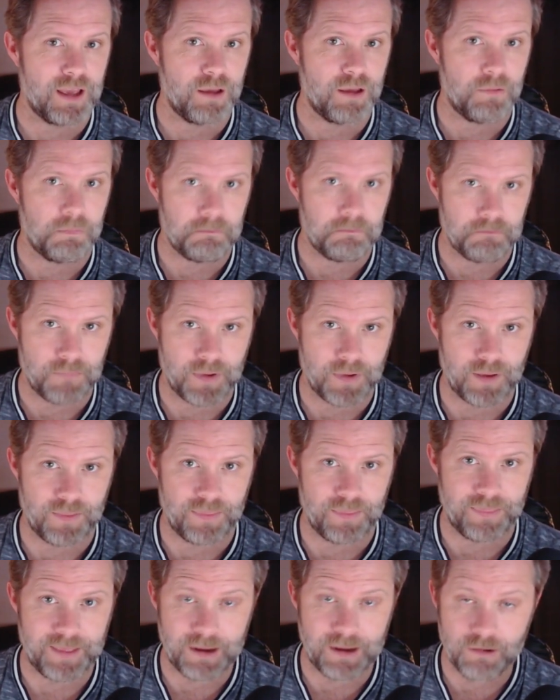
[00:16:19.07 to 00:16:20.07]
my,
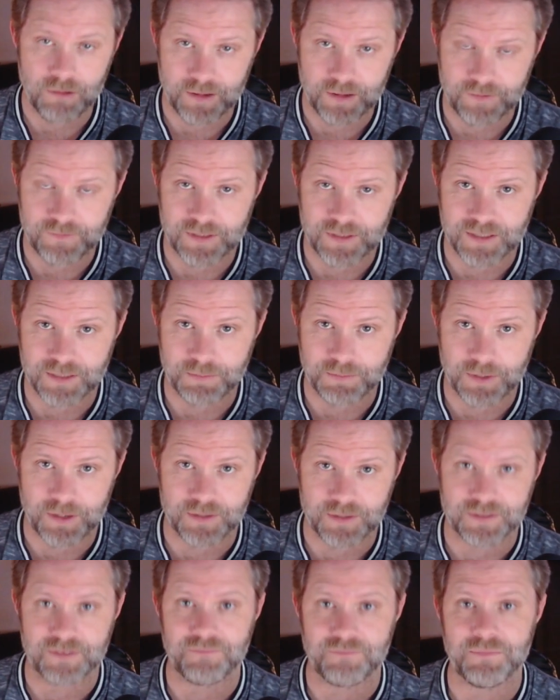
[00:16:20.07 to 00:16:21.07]
their lived
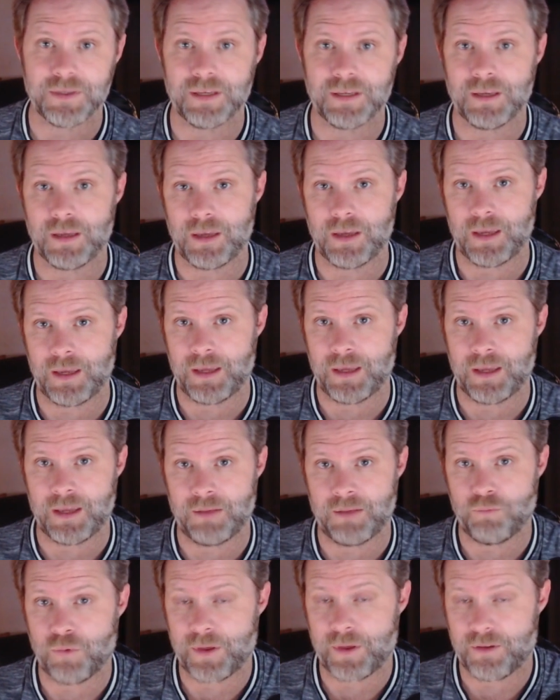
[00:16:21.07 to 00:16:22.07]
experience of me
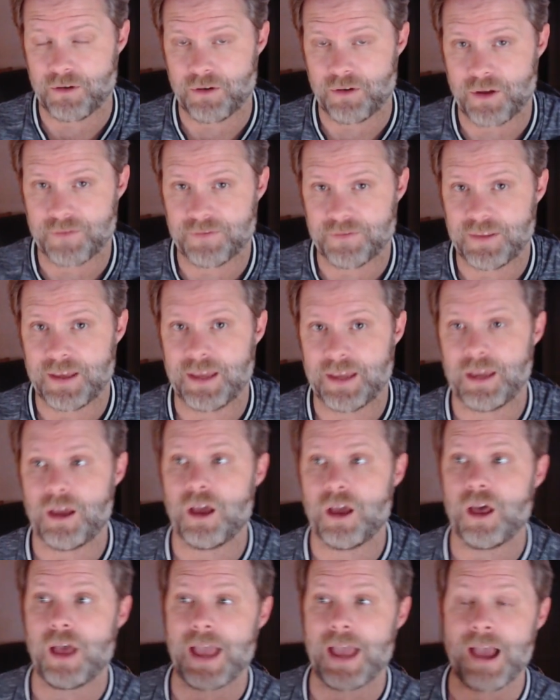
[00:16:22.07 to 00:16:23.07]
and whether or not they,
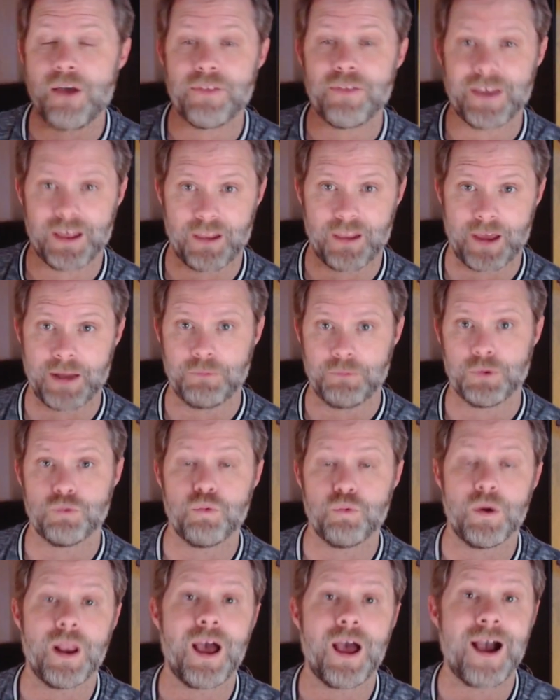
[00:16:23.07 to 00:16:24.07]
how they align with
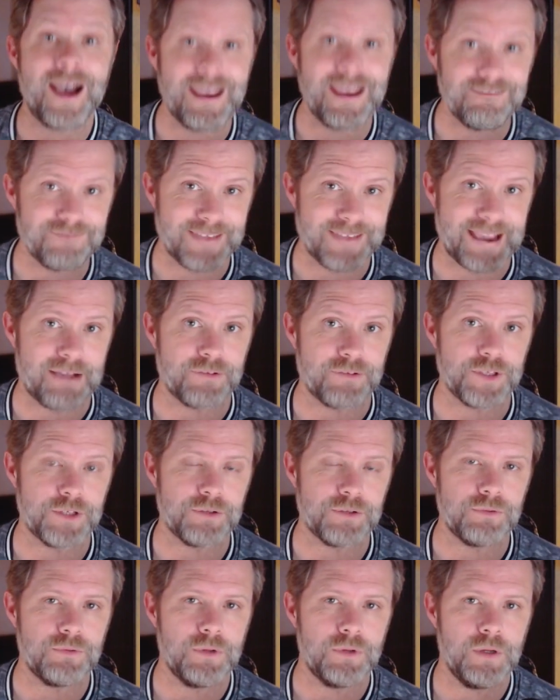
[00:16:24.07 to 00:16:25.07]
what I
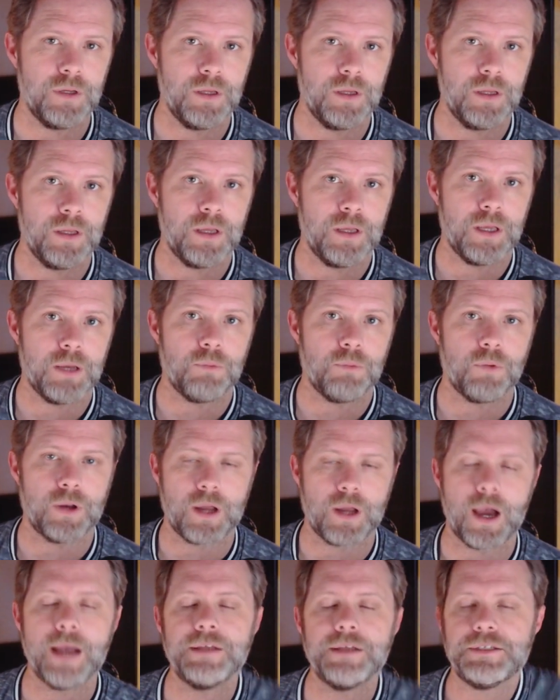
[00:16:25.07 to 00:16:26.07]
value, what
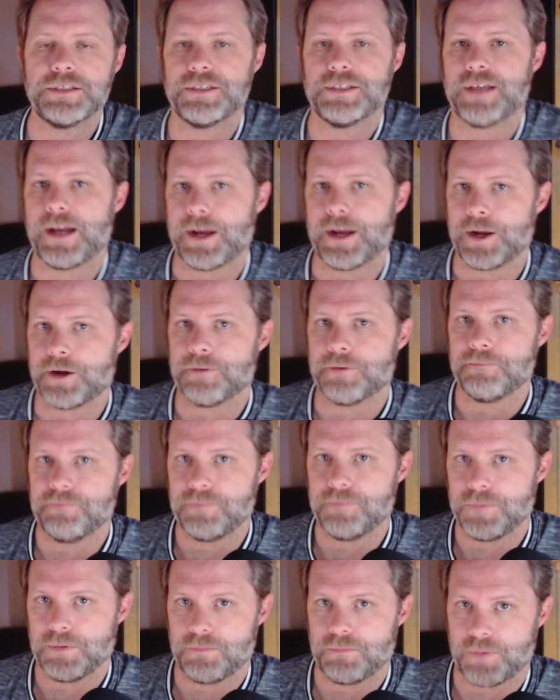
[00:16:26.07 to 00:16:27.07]
I desire,
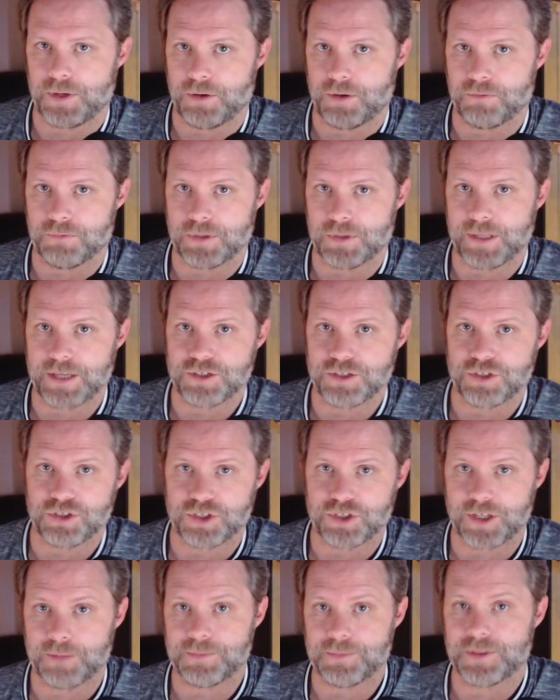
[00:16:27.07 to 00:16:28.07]
my own
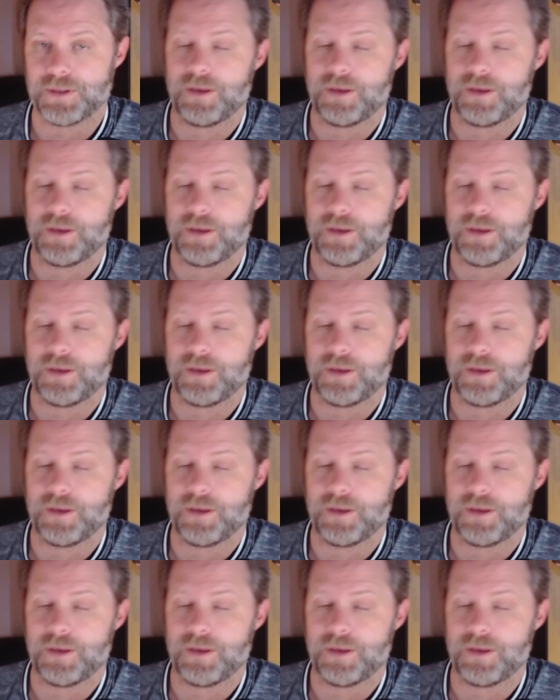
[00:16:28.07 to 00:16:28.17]
relationships.